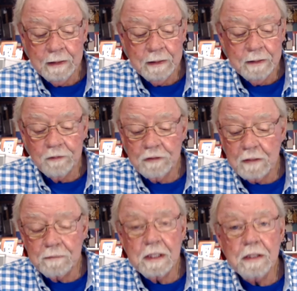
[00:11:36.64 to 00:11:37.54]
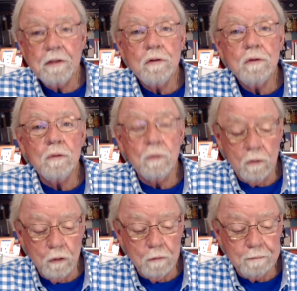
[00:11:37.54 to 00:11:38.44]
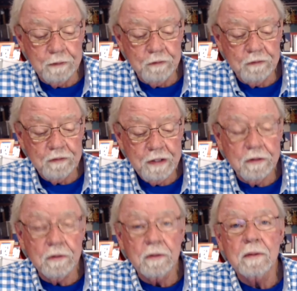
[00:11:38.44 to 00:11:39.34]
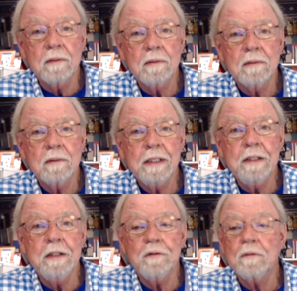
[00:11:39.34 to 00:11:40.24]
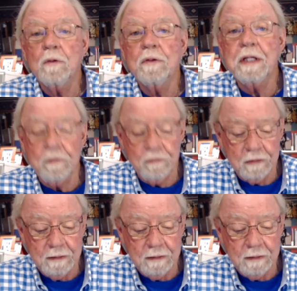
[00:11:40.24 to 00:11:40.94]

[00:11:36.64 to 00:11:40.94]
Something new opens here in this vocation.